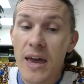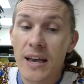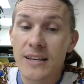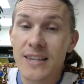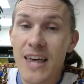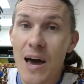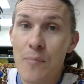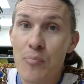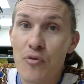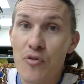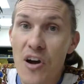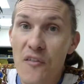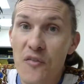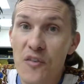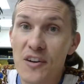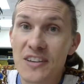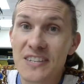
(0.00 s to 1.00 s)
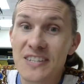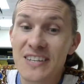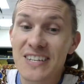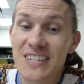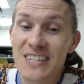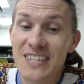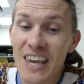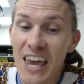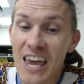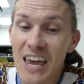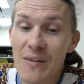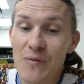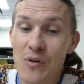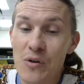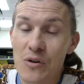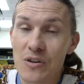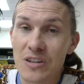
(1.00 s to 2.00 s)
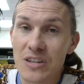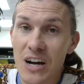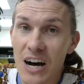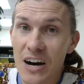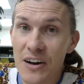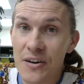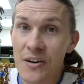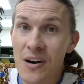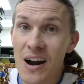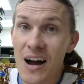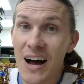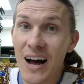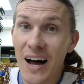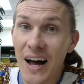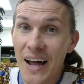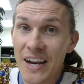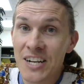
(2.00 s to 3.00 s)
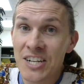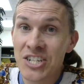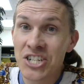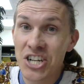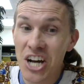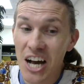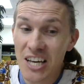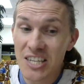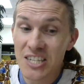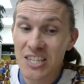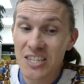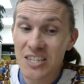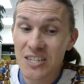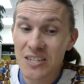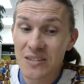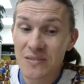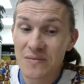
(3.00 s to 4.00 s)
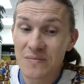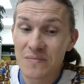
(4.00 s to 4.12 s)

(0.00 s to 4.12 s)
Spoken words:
Is that preference to save your daughter unjust?